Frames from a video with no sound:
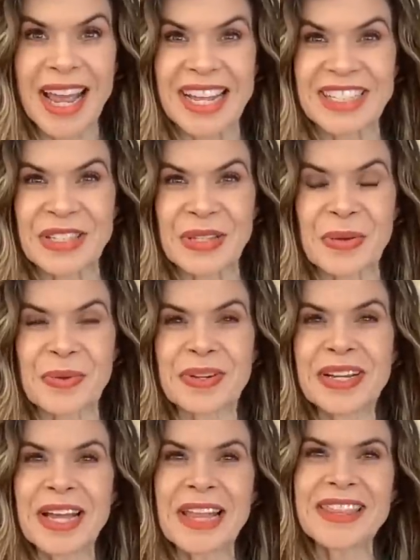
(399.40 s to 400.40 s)
and so
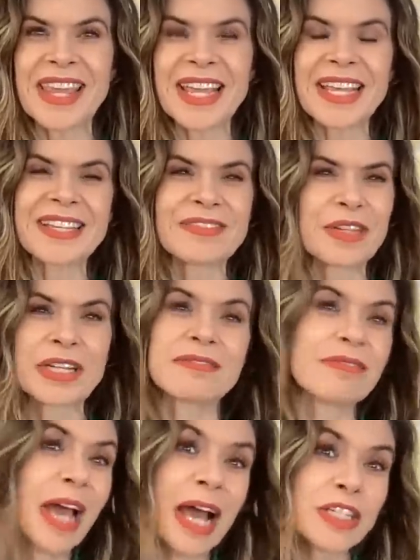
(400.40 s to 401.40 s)
they can
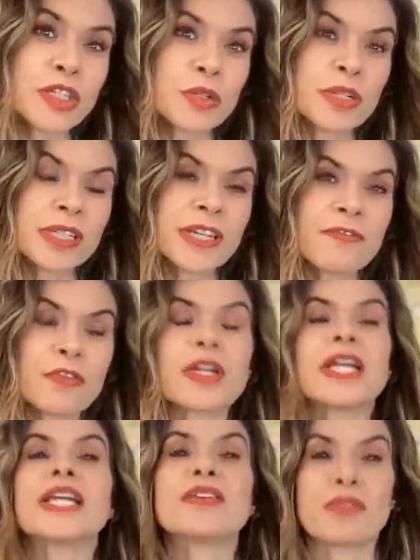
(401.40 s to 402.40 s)
ask you to leave for
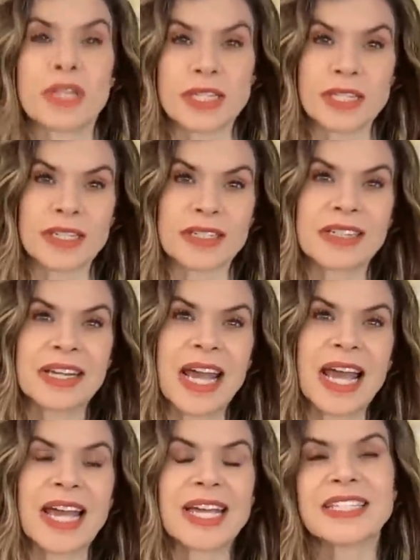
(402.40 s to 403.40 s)
any reason.
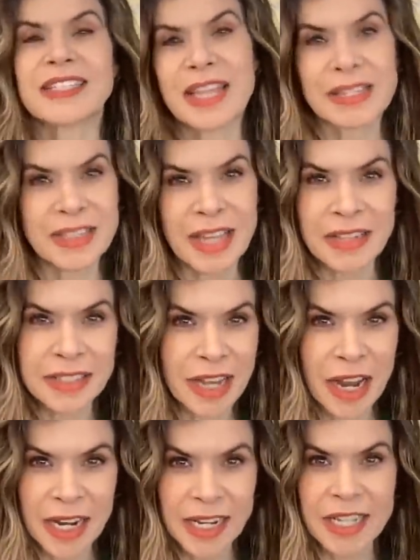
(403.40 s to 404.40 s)
And they
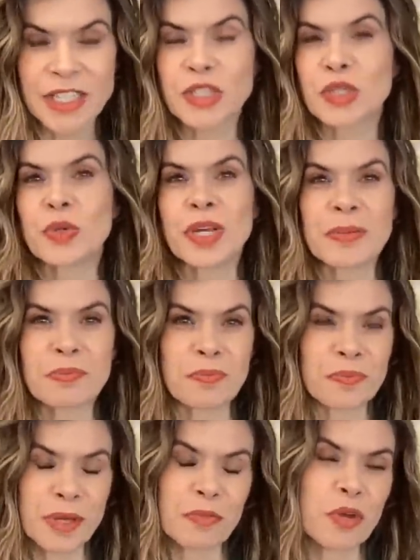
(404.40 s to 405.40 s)
tied it to
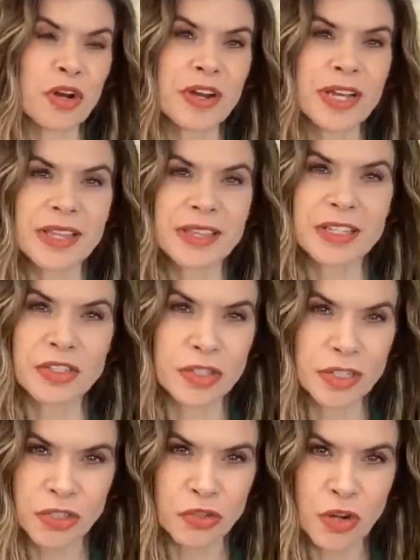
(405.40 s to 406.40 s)
them wearing
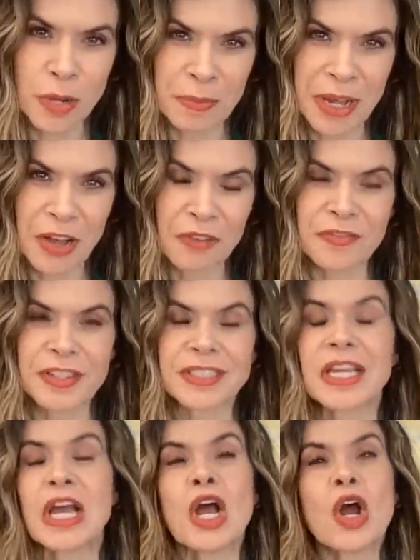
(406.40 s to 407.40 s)
the Trump outfits,
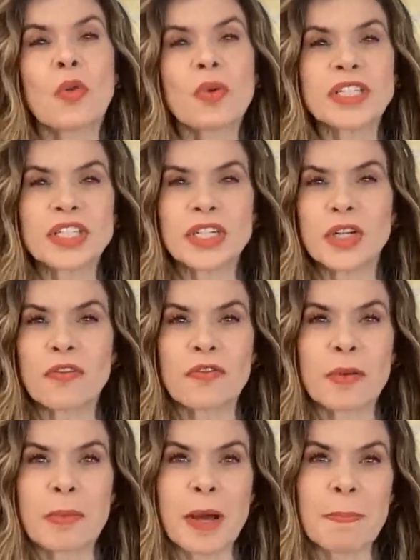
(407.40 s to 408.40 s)
which, you know,
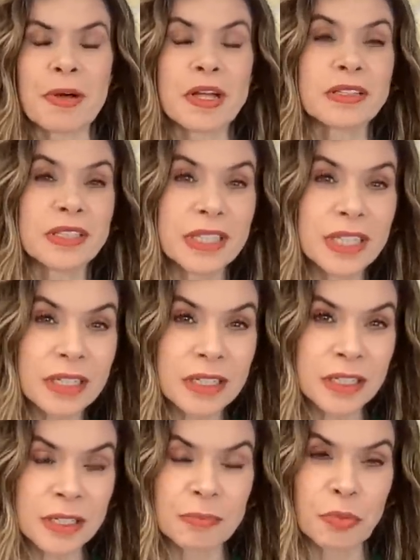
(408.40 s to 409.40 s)
from a
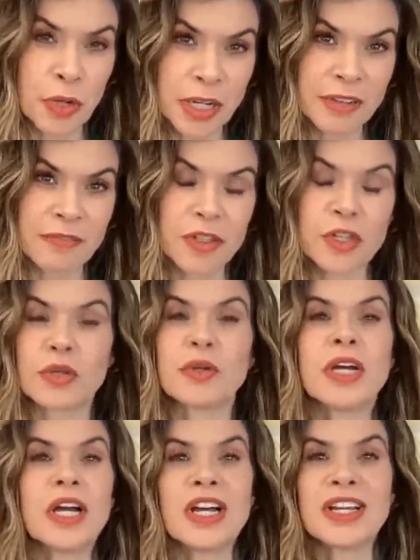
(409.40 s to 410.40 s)
political point of view,
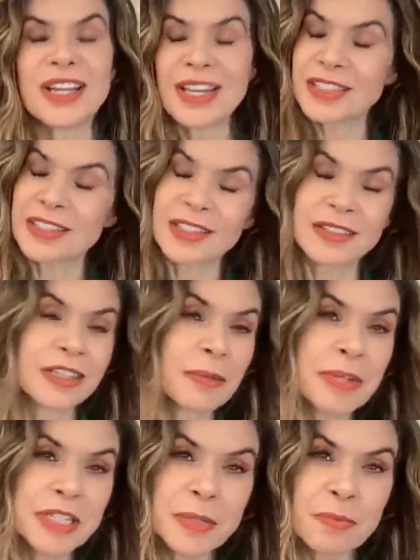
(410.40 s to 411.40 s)
it's a little
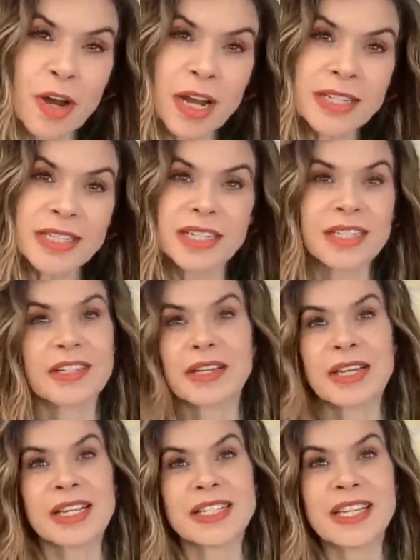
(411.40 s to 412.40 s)
bit surprising.
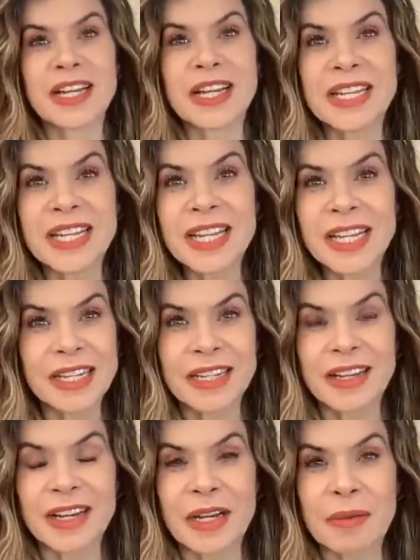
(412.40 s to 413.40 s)
He's going to need
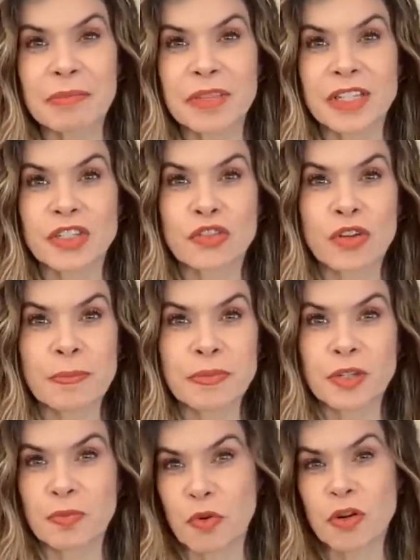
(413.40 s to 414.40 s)
the Trump
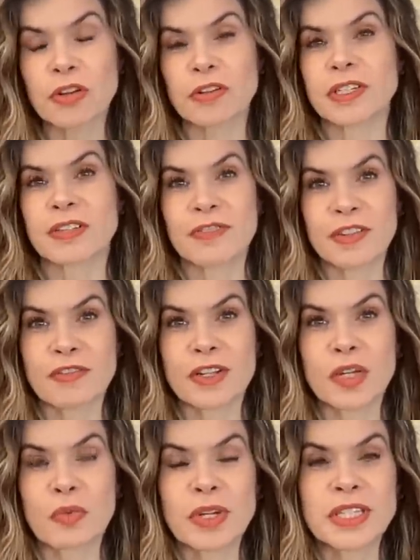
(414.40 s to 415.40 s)
supporters if he
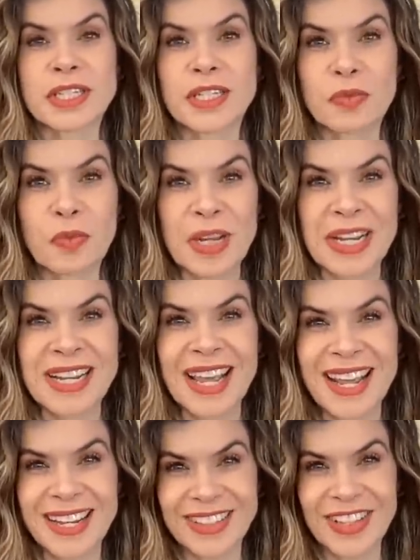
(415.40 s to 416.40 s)
really wants to win
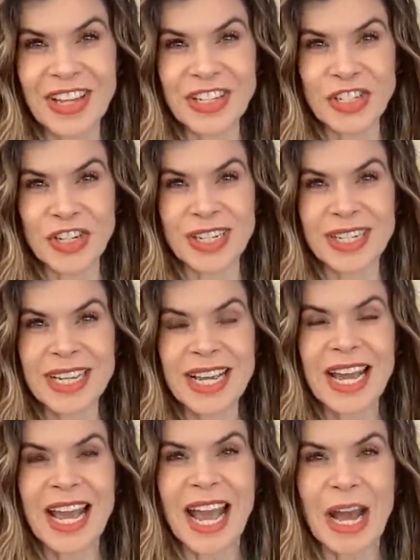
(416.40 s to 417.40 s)
an election.
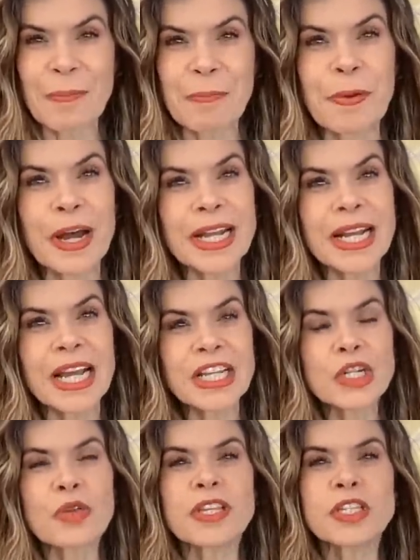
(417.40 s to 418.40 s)
But, you
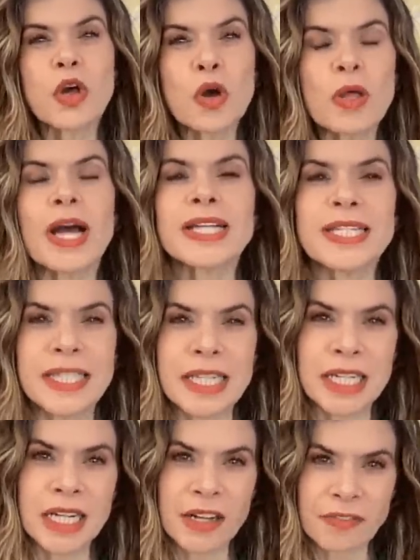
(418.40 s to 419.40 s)
know, this whole
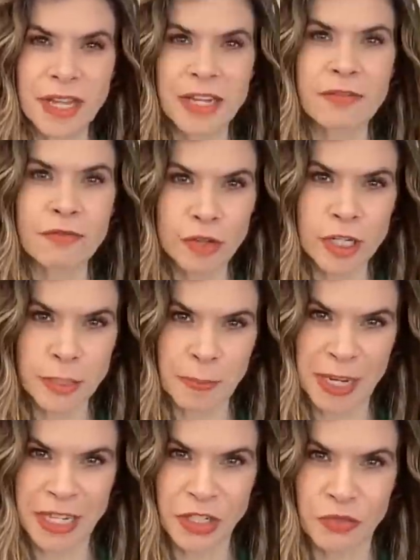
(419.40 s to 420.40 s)
idea of like free
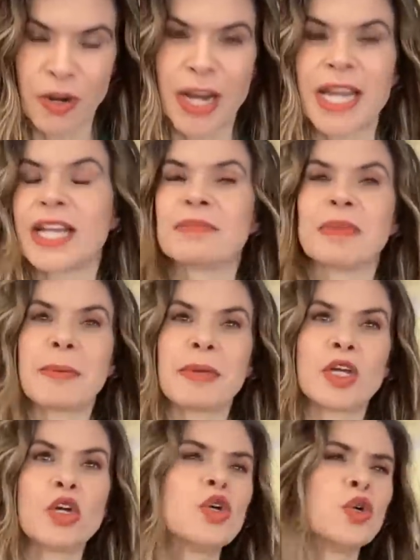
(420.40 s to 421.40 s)
speech, right? And maybe
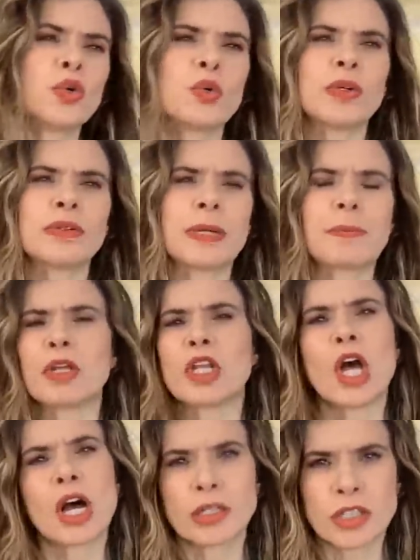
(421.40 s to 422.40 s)
who it
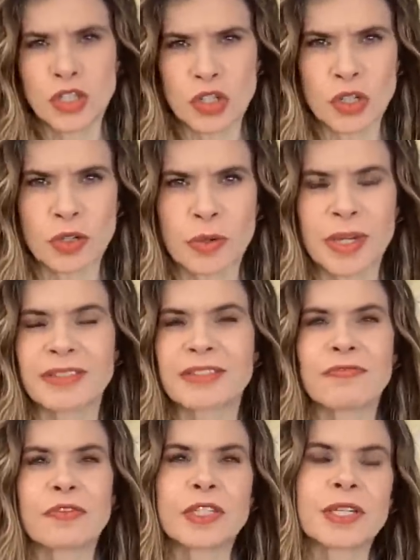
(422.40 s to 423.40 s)
belongs to. And
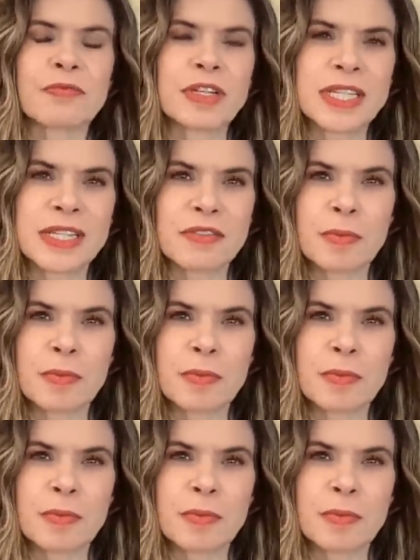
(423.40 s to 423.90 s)
for some reason, the